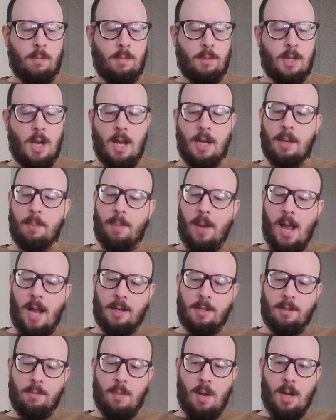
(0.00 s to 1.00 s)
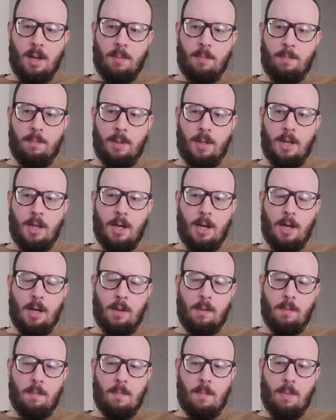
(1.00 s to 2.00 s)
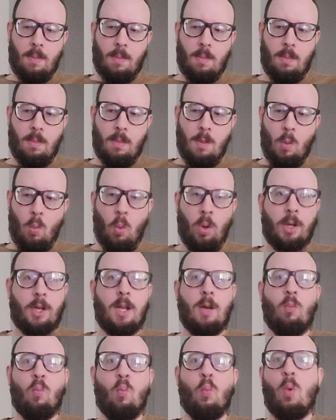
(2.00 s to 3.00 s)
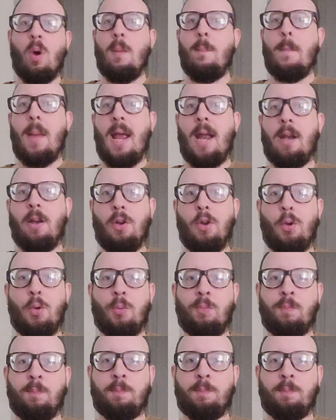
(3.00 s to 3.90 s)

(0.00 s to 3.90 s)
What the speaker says: tying it back to my beginning, what can one man do?